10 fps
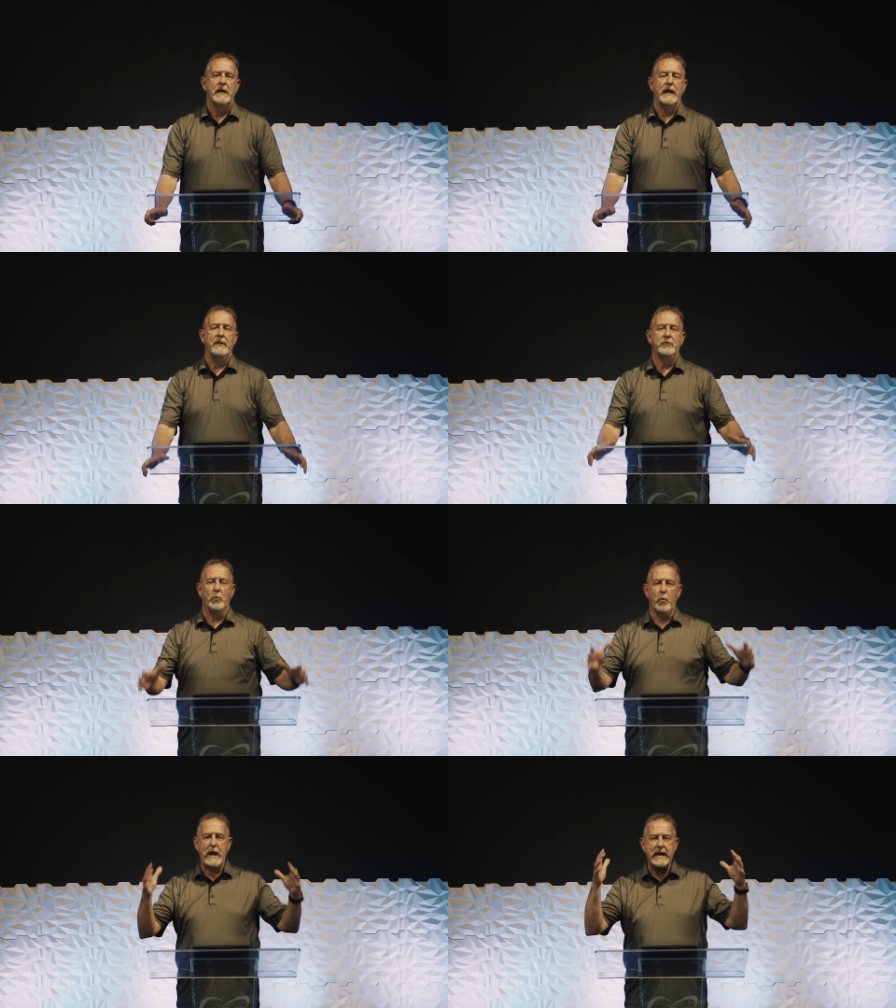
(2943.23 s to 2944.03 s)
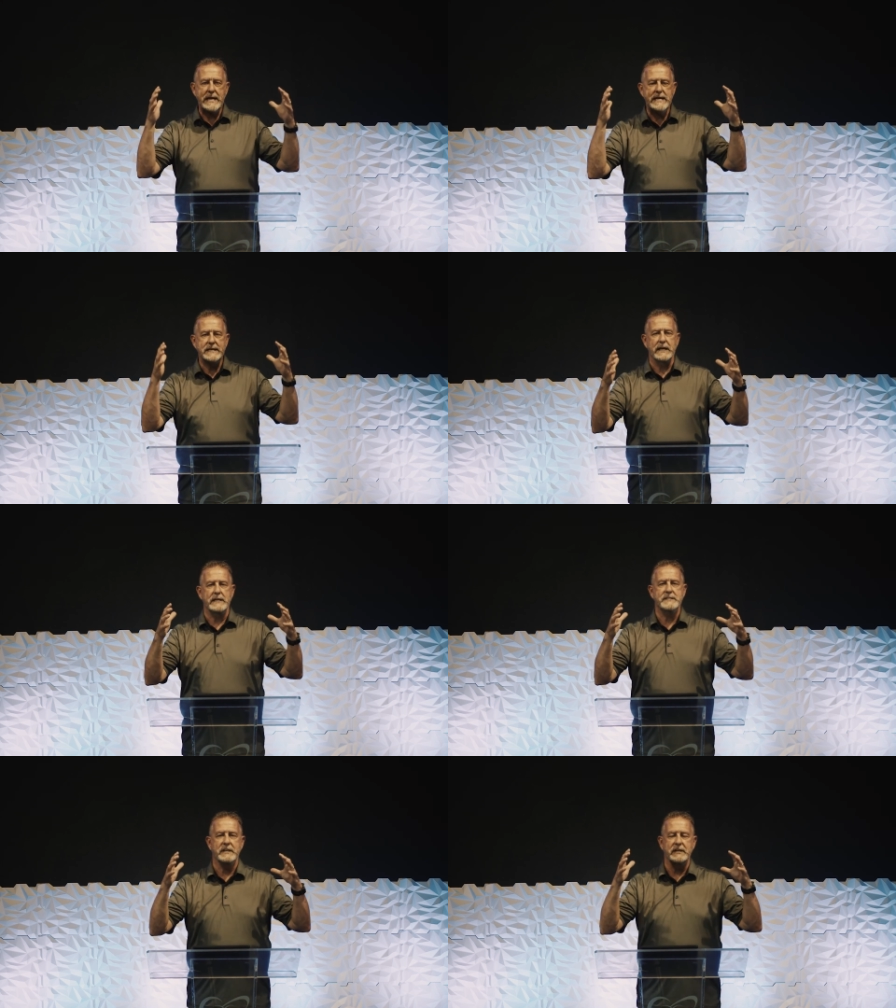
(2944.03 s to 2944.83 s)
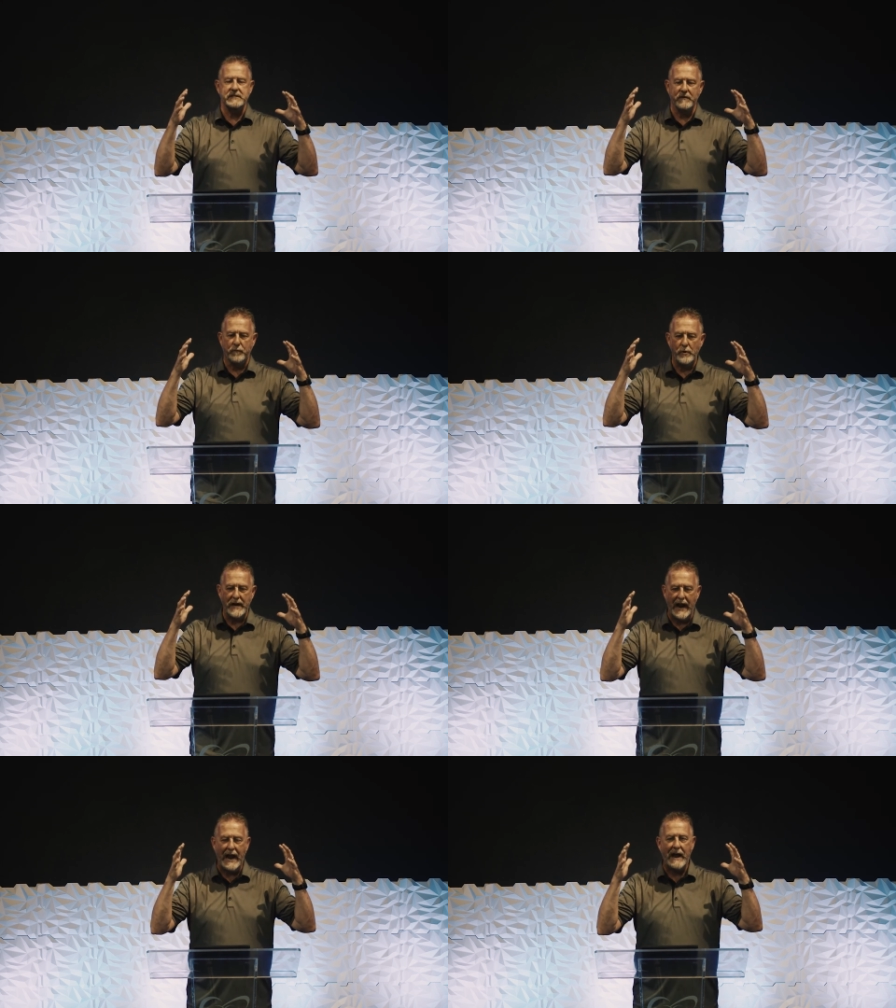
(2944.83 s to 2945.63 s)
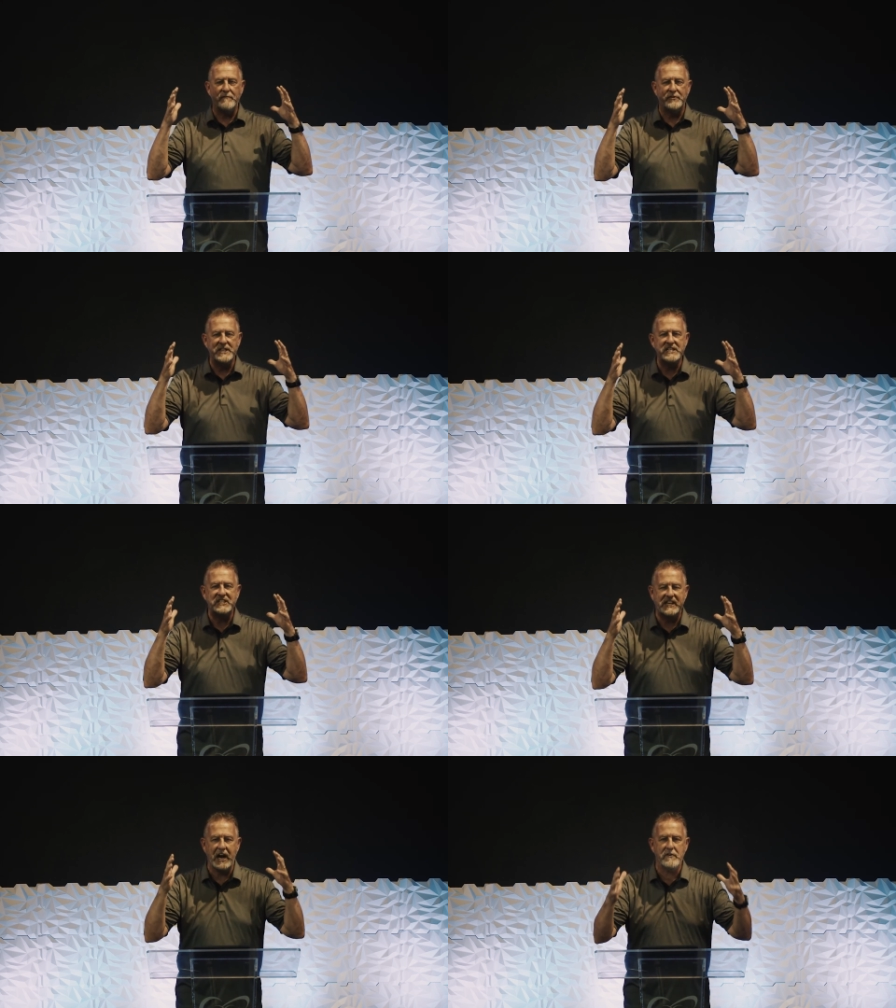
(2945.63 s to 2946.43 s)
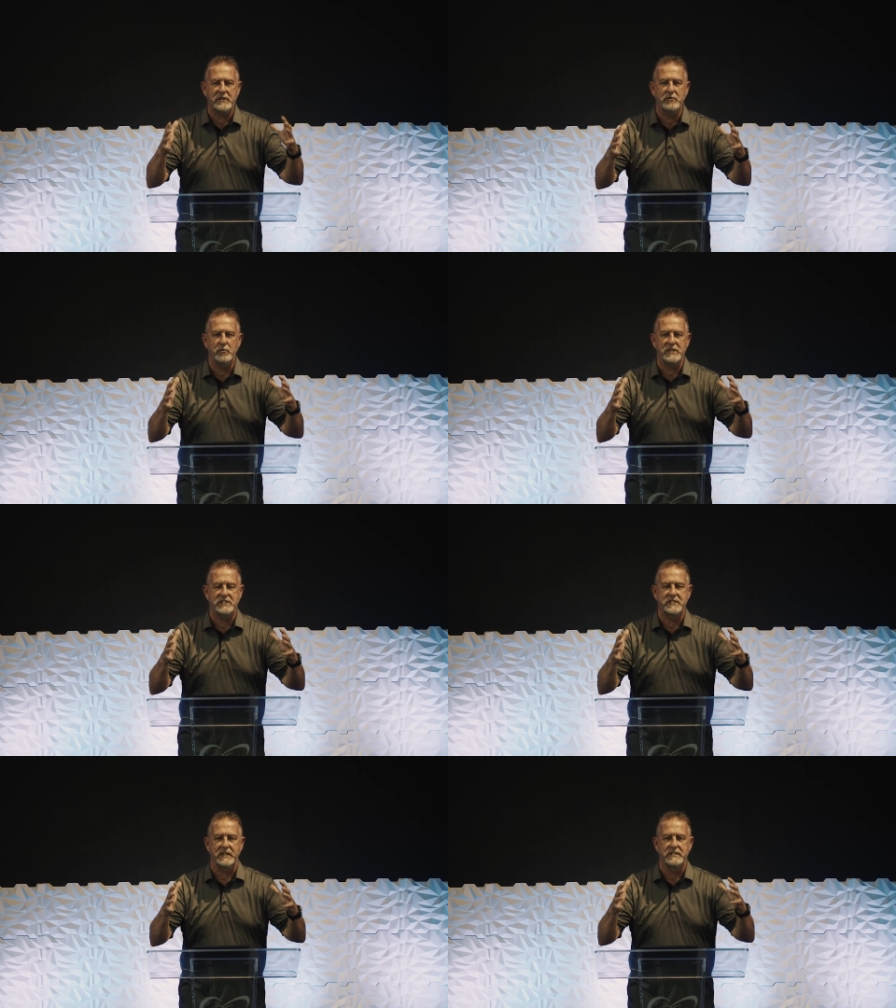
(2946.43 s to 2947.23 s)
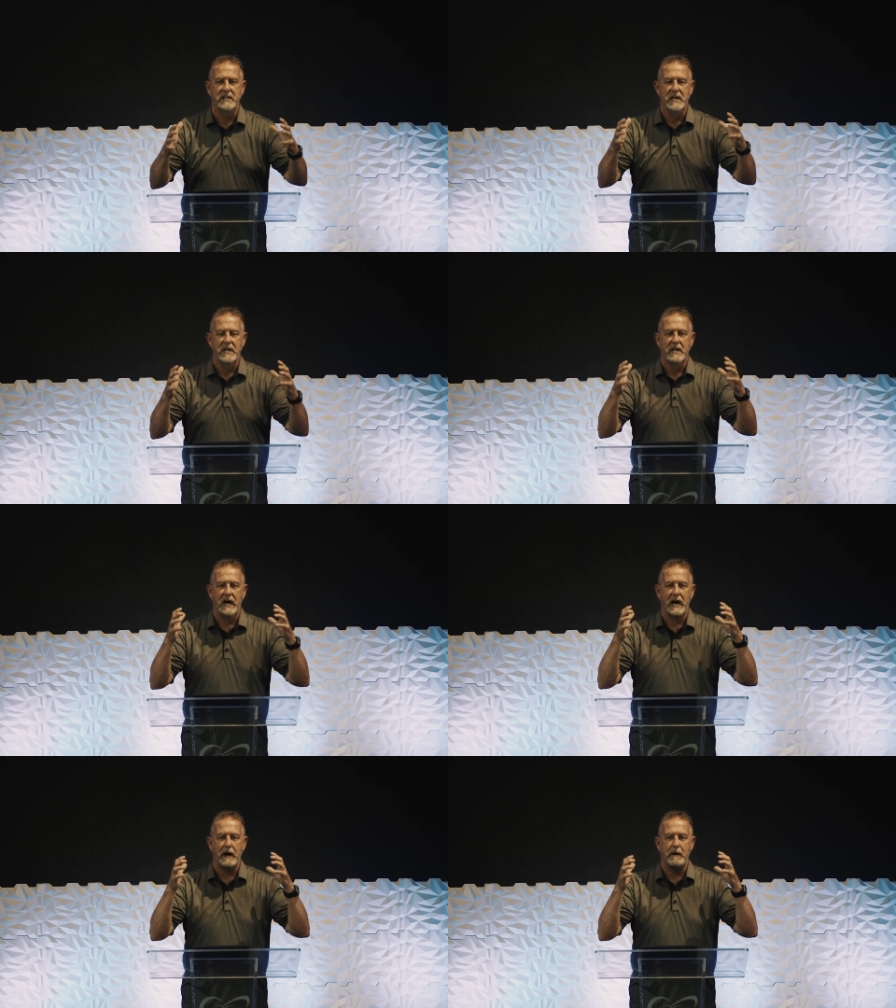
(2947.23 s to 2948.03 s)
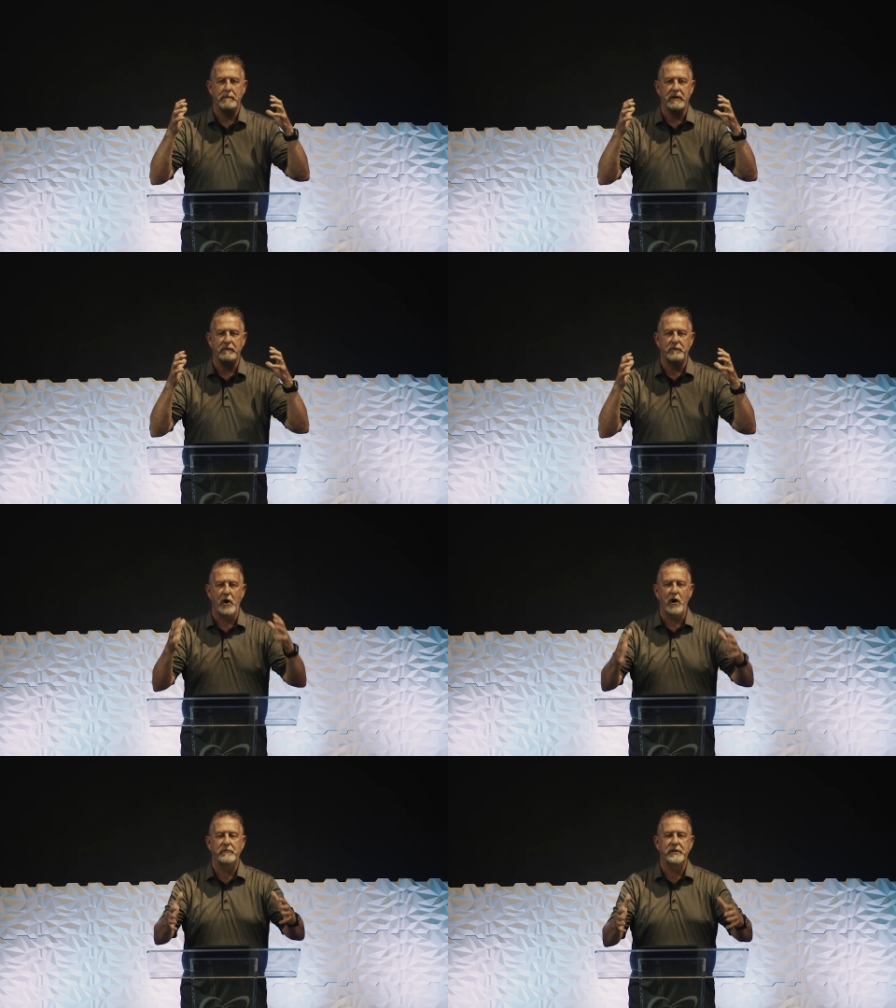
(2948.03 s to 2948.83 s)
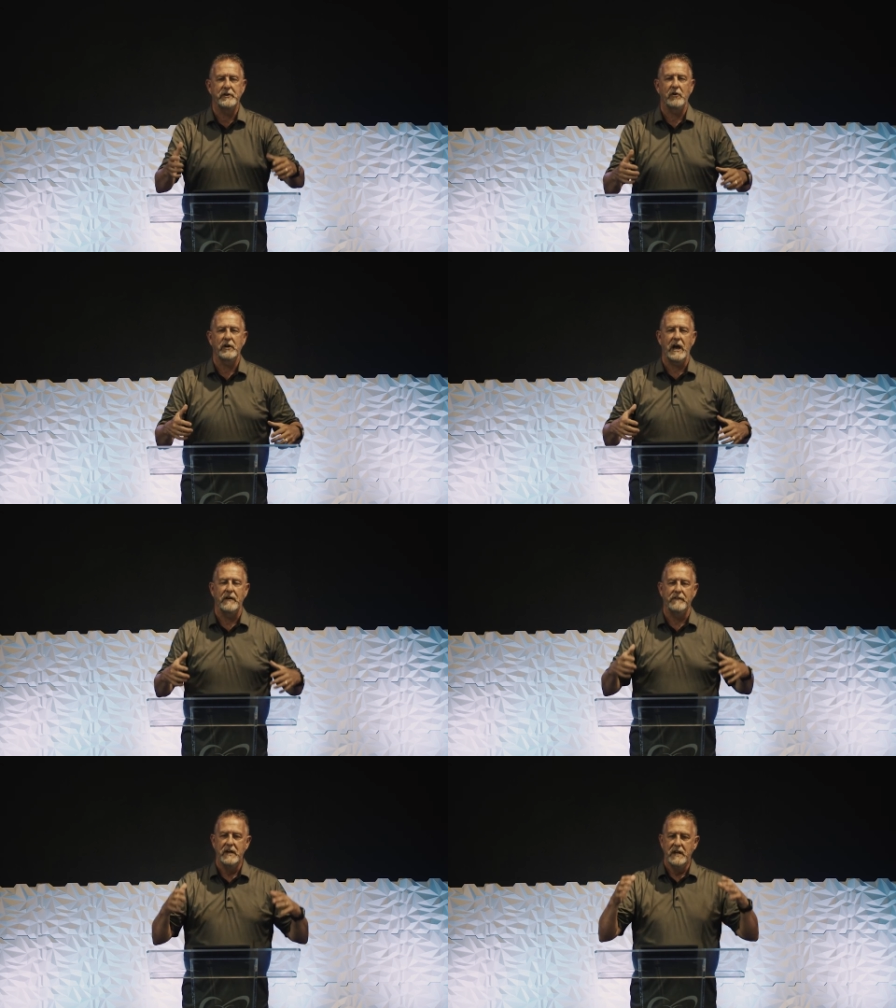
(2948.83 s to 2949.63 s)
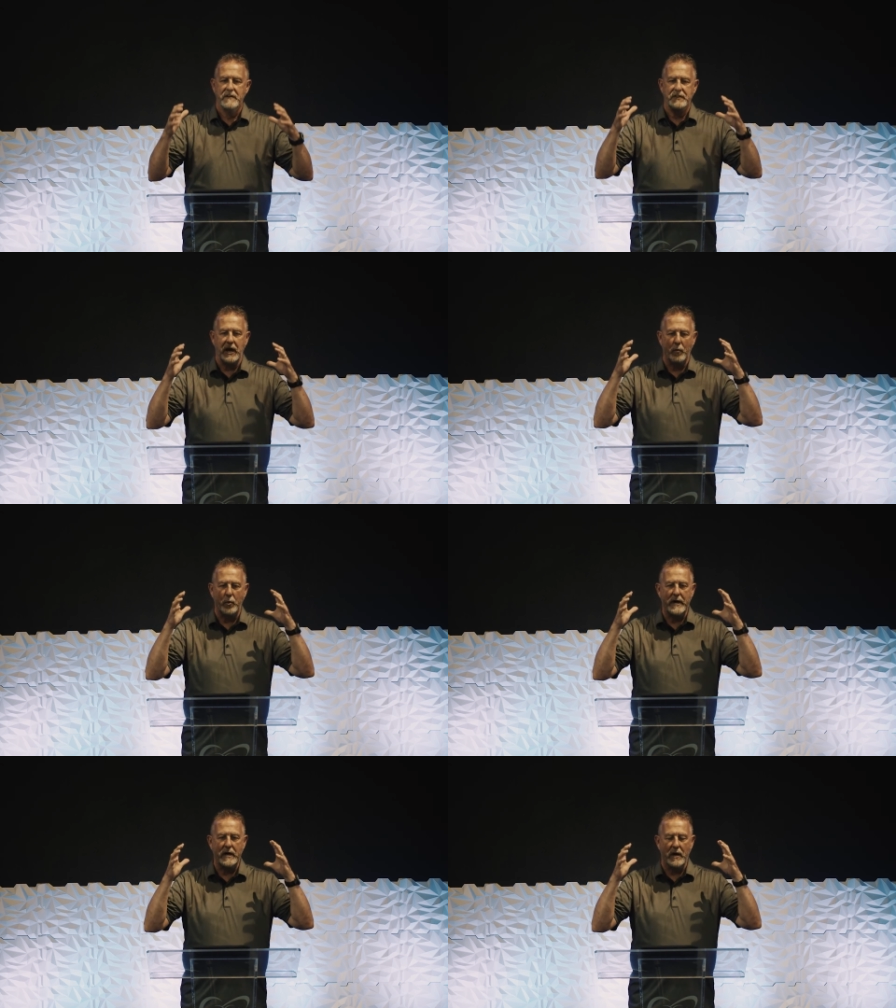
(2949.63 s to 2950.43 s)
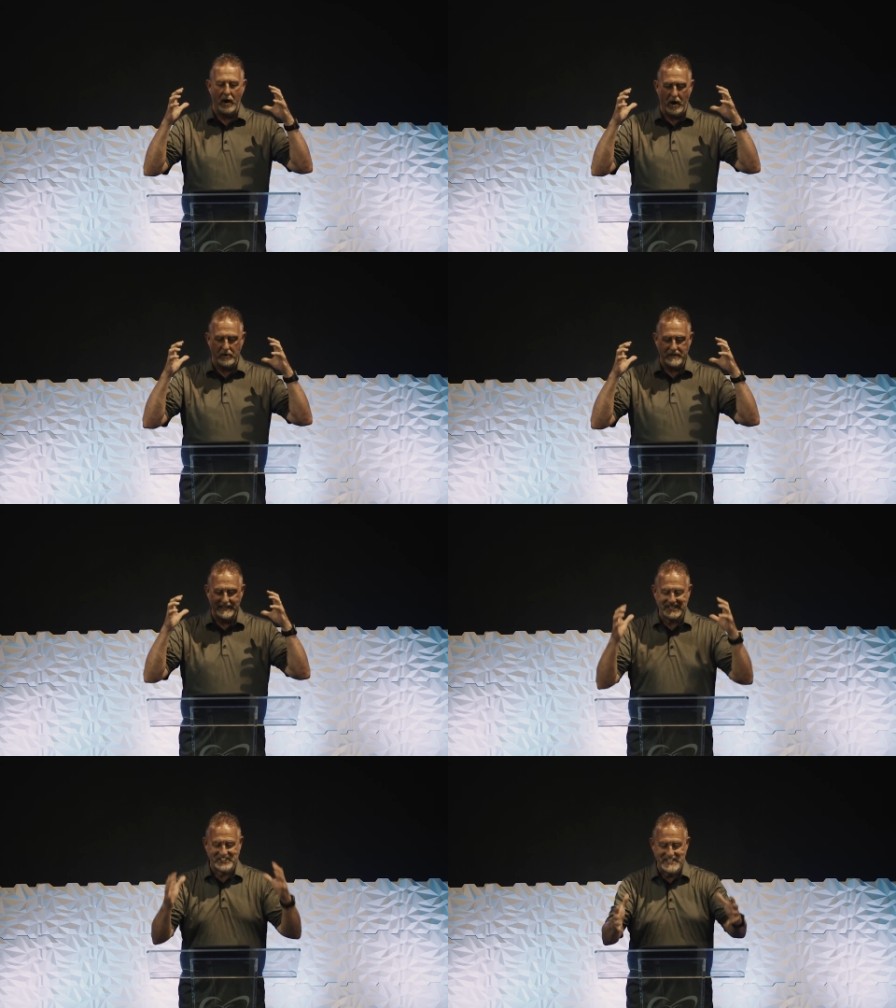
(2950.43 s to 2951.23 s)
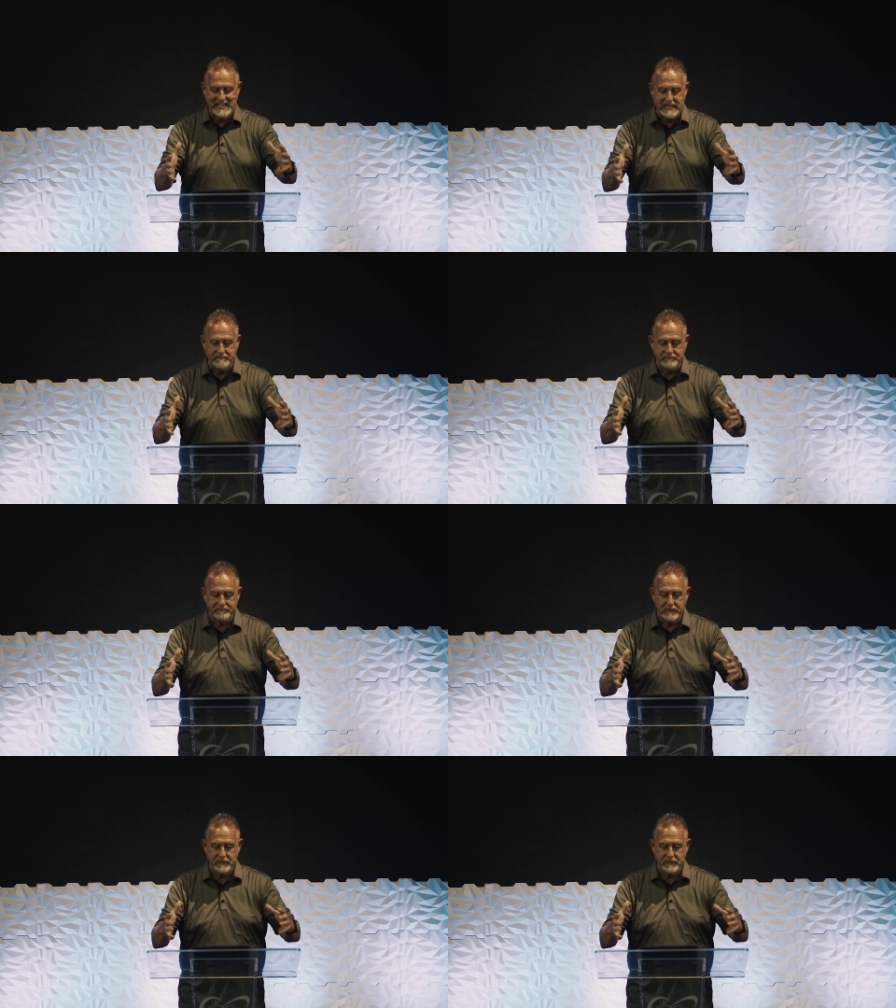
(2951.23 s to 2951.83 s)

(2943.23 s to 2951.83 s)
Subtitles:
And the way He does it is if we have these characteristics involved in our life, that we are listening,